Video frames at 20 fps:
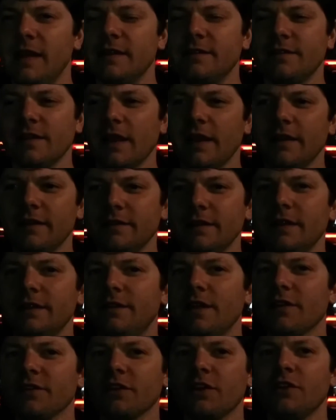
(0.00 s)

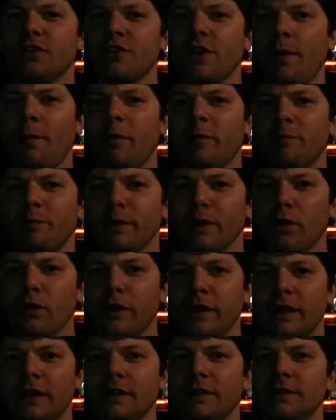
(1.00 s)
it does a good job of
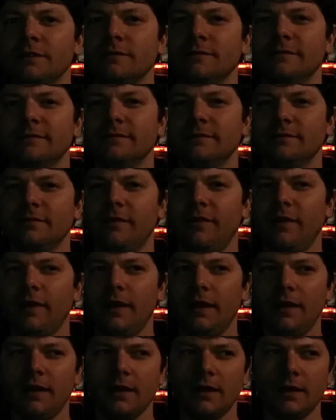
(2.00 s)
building
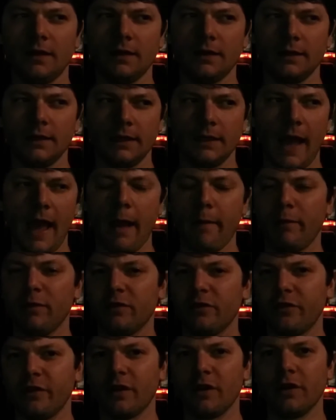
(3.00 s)
the
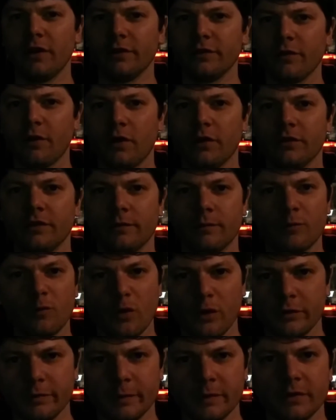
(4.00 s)
atmosphere as far as
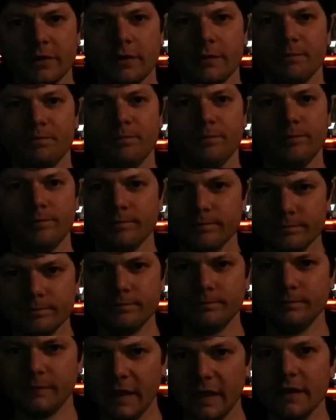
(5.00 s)
Christmas
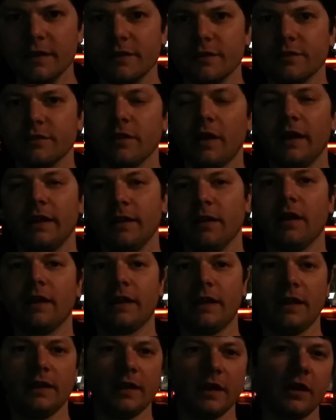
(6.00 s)
is. Like
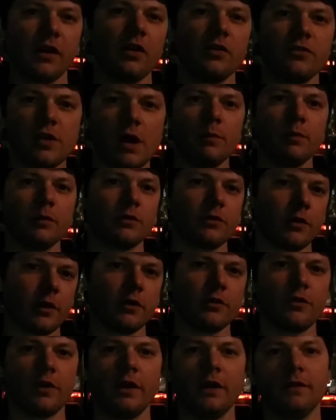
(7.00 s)
he did a job with
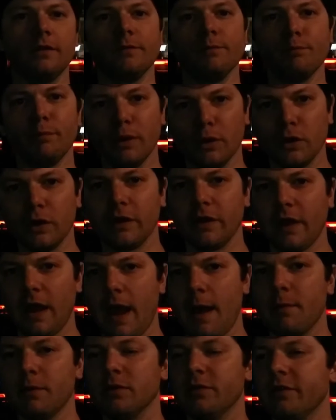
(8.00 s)
Trick or Treat and building
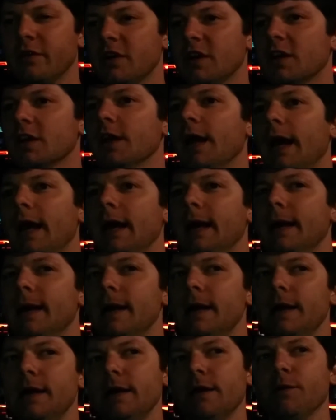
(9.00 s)
the atmosphere.
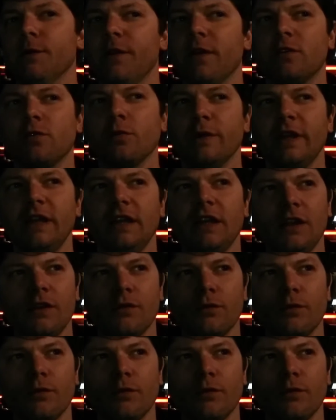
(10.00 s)
But this one,